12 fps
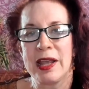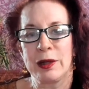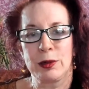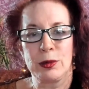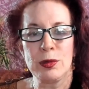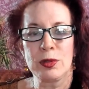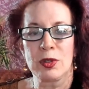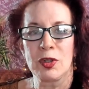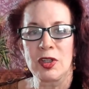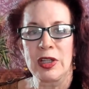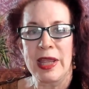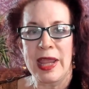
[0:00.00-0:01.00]

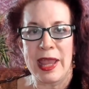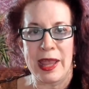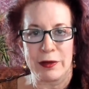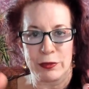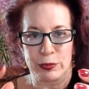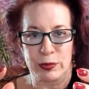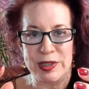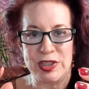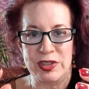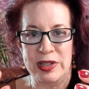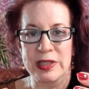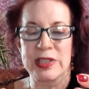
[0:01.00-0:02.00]
Google and
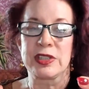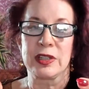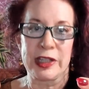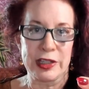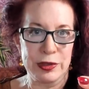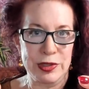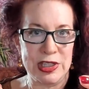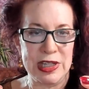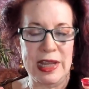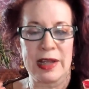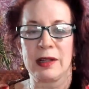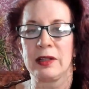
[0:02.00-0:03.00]
Friston, still at
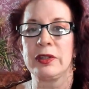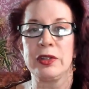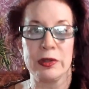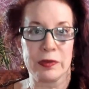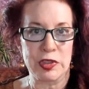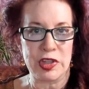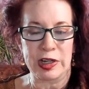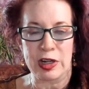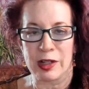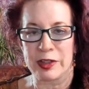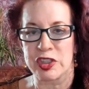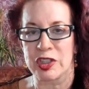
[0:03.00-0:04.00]
UCL, University
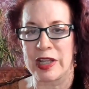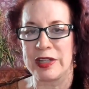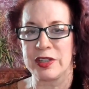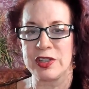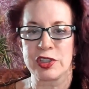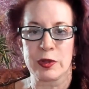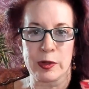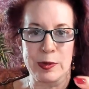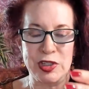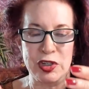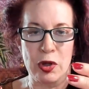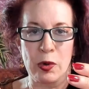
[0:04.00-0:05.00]
College London, so there
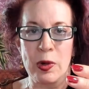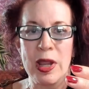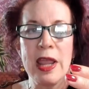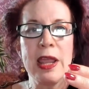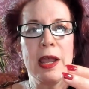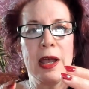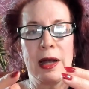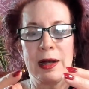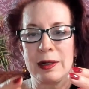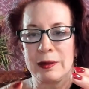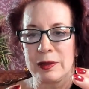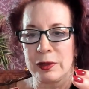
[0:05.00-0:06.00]
was no
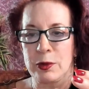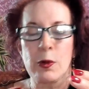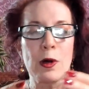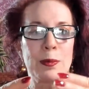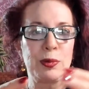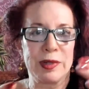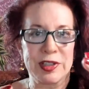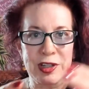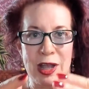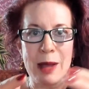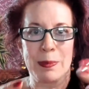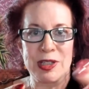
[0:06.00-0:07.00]
corporate
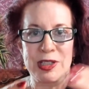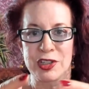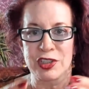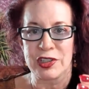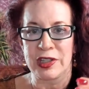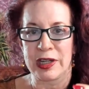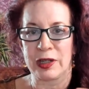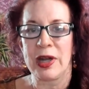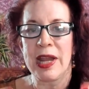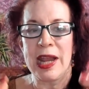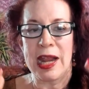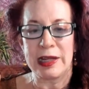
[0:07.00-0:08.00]
competition there,
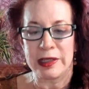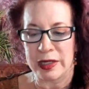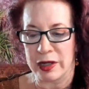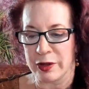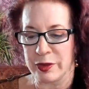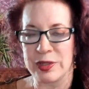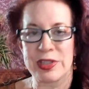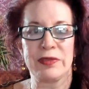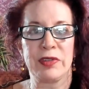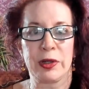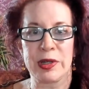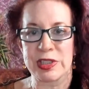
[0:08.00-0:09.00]
and then others in
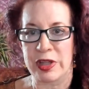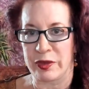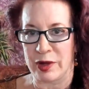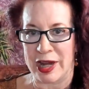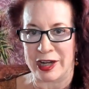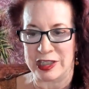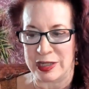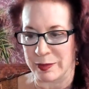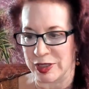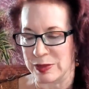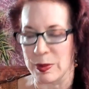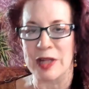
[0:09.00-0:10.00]
various other
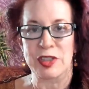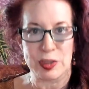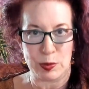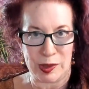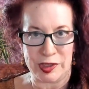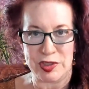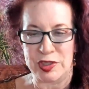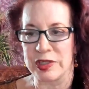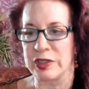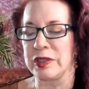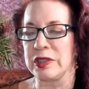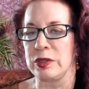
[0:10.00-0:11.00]
academic spots, as well as
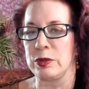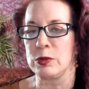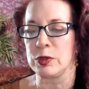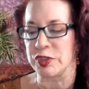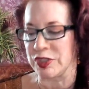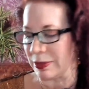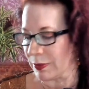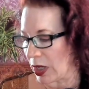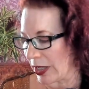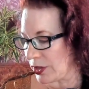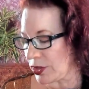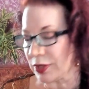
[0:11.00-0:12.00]
Google's DeepMind.